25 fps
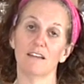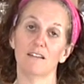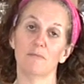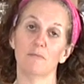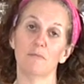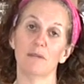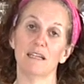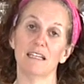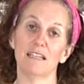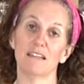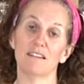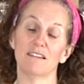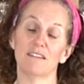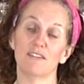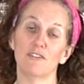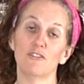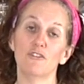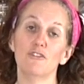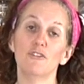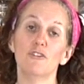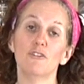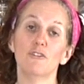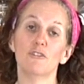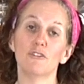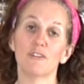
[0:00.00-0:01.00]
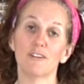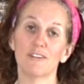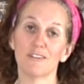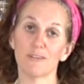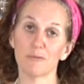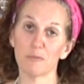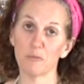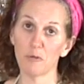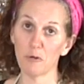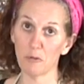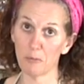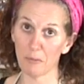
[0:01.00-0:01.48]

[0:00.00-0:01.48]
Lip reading: makes the nutrients more